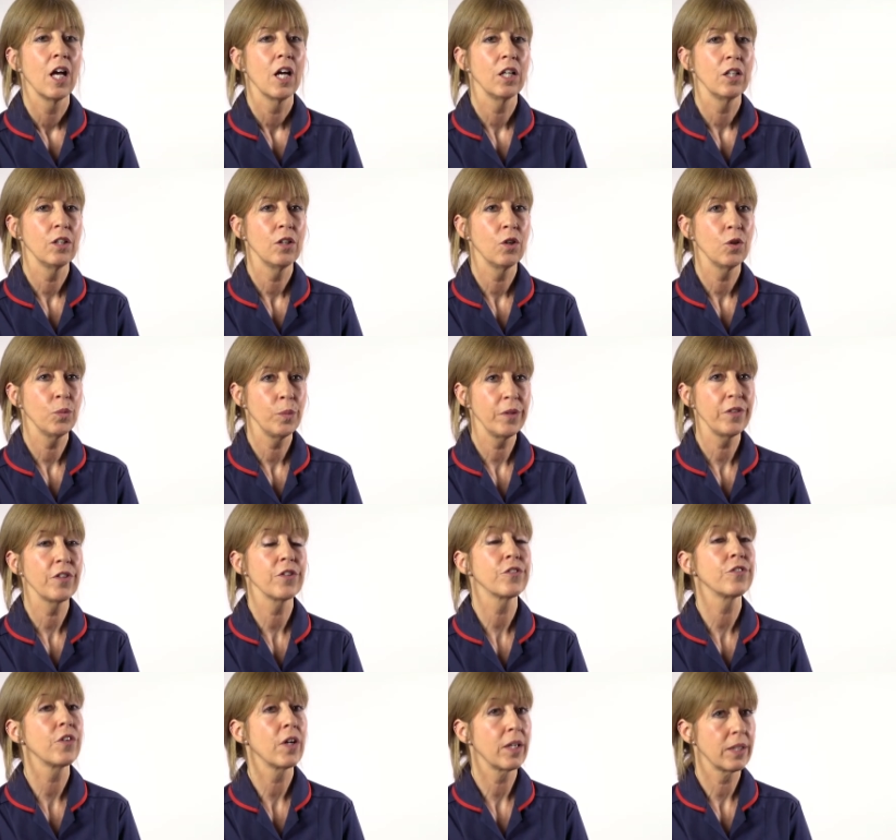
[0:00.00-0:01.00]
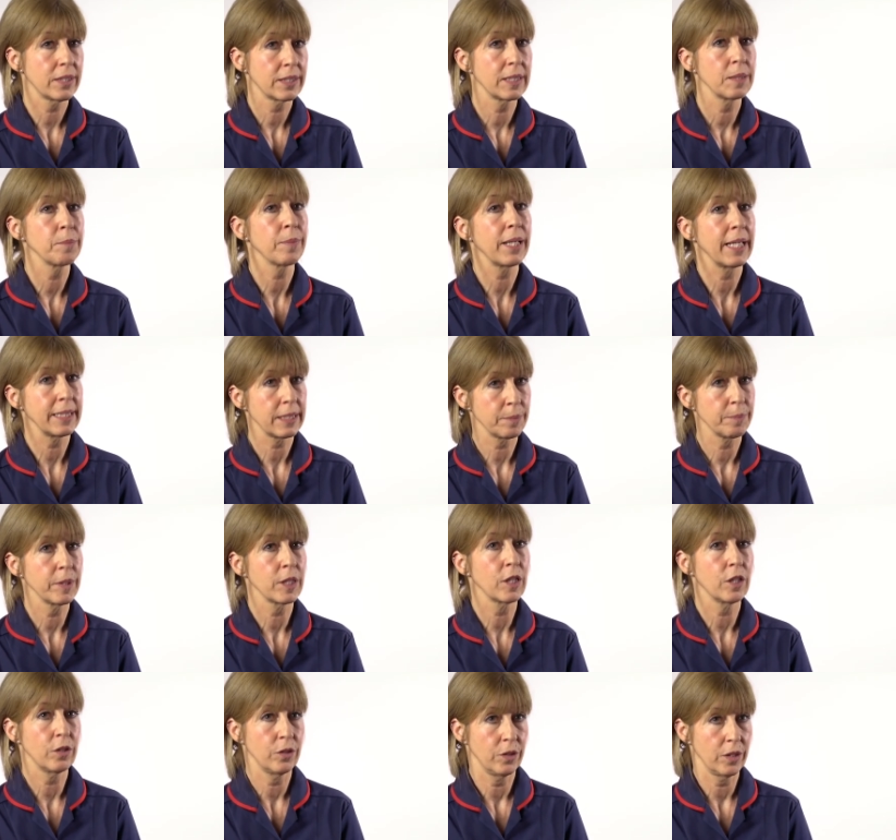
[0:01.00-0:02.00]
Along with the fasting plasma
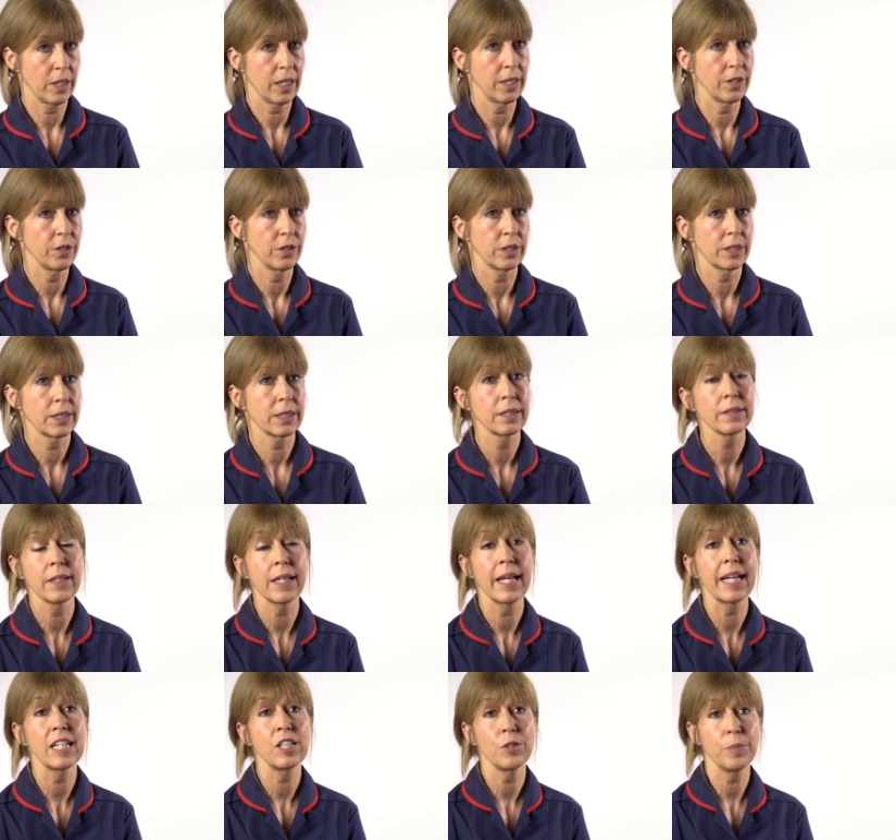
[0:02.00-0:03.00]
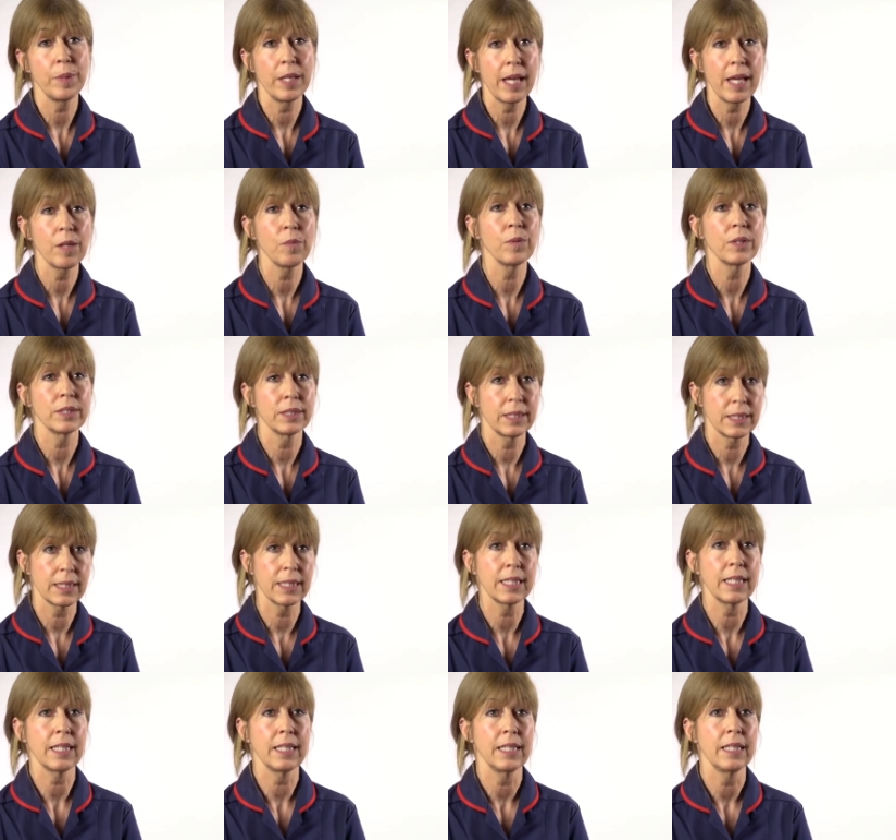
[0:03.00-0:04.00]
glucose, the
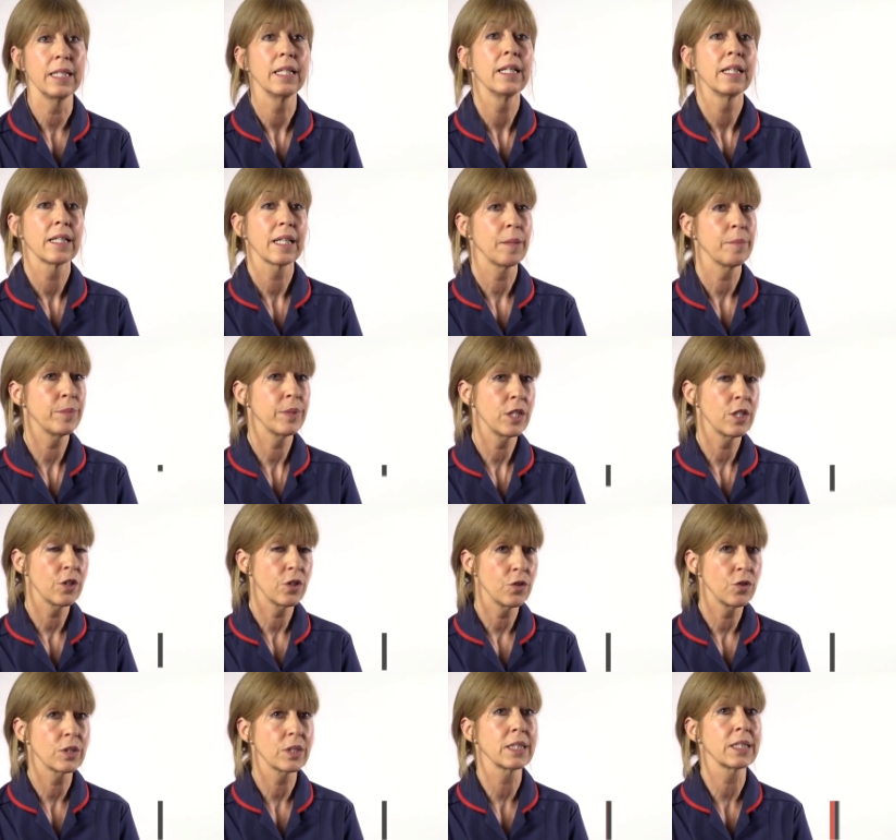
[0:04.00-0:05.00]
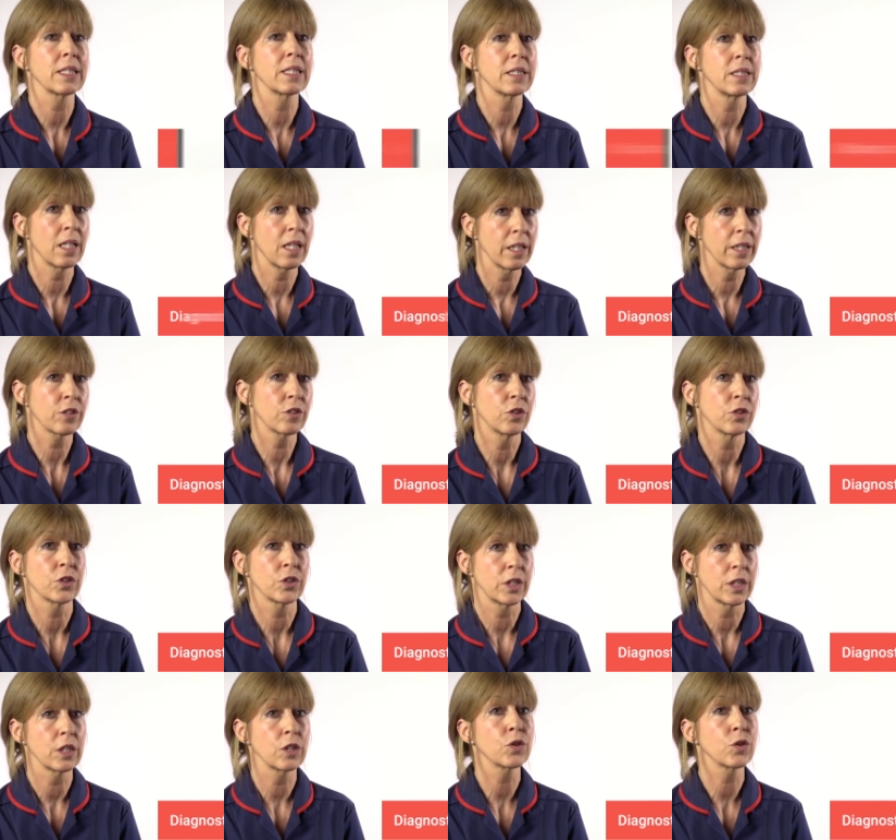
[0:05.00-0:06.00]
HbA1c can be used as a
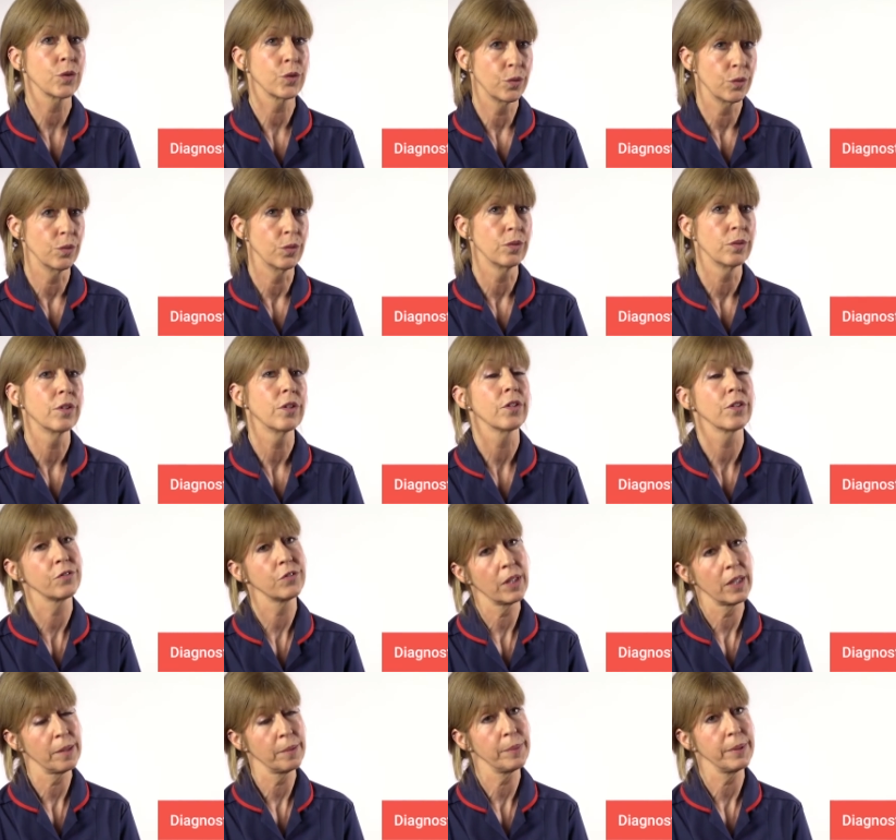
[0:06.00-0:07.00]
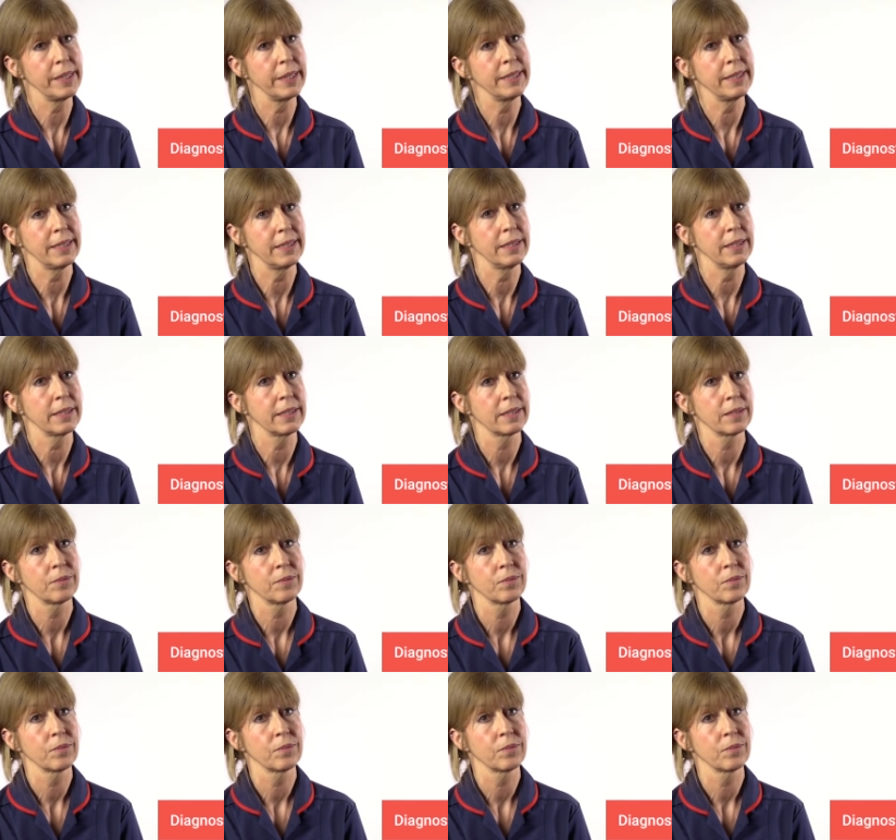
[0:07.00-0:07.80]
diagnostic tool of diabetes.